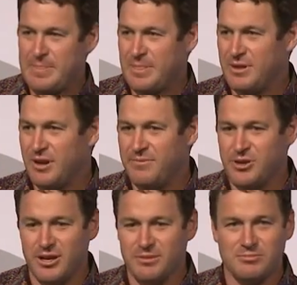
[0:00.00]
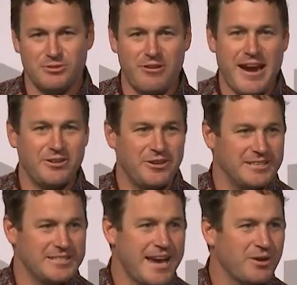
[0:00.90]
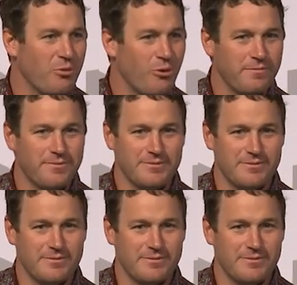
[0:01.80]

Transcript: You know, if you've got a crane on your container wharf,